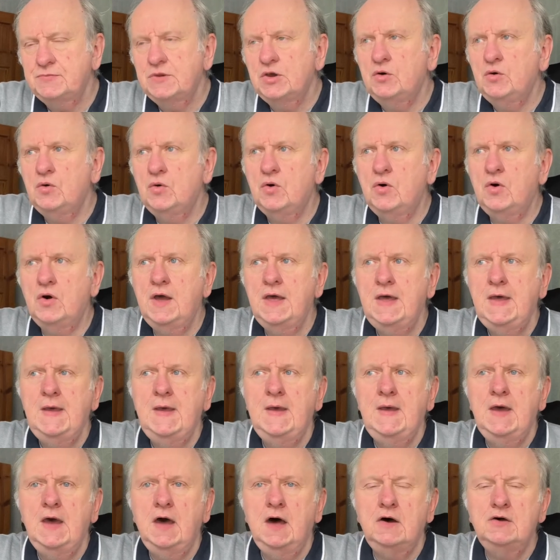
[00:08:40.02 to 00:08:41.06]
Or
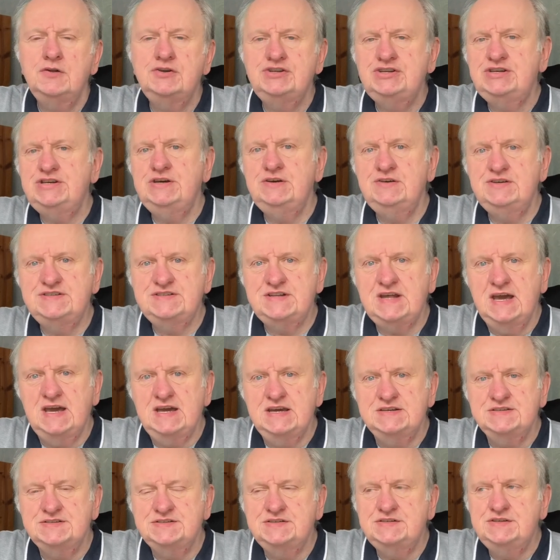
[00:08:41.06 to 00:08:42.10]
on
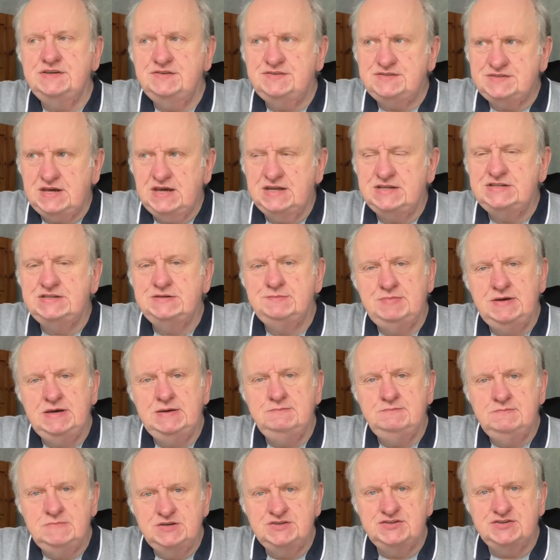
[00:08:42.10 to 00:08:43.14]
Tuesdays, you tend to be
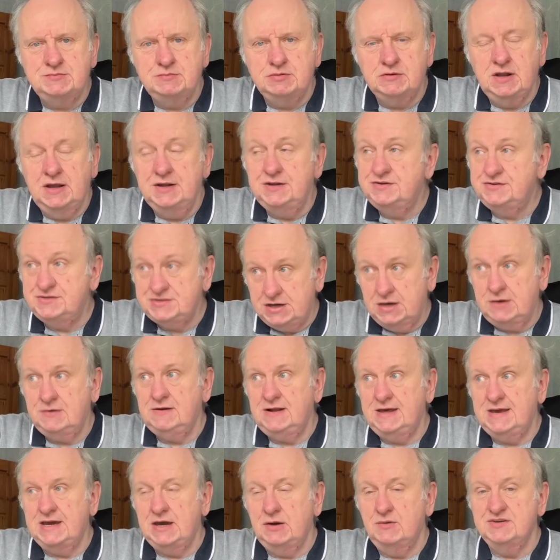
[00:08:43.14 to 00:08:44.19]
miserable. And
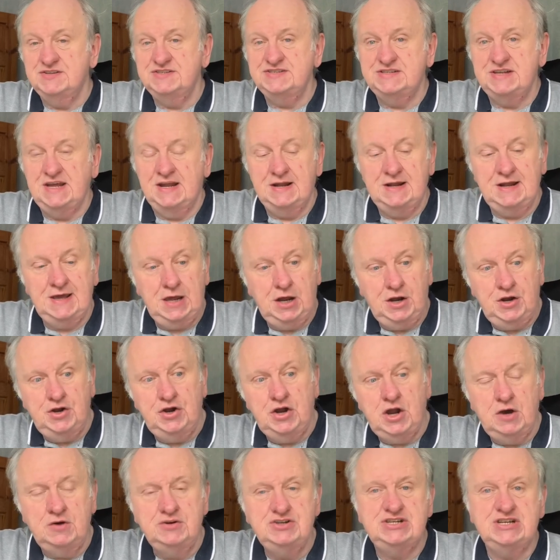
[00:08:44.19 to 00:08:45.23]
totally coincidentally,
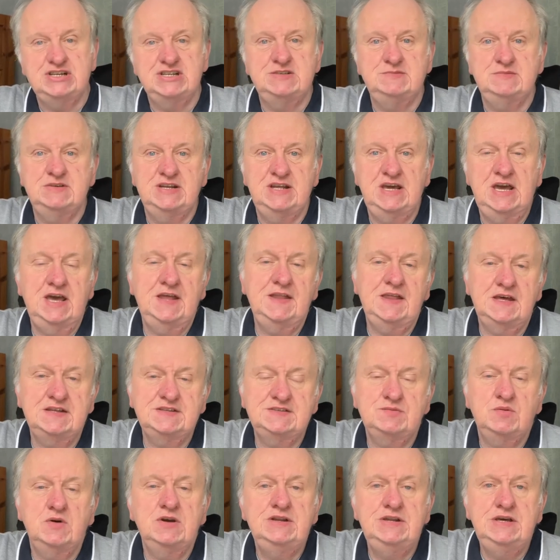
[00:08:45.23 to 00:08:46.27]
no judgment here,
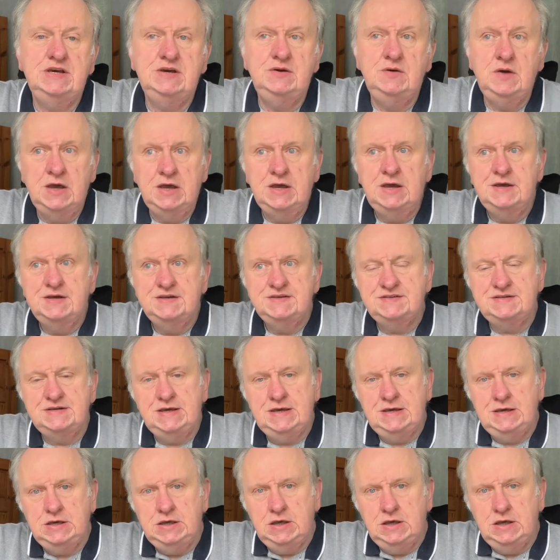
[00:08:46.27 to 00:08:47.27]
that's when you see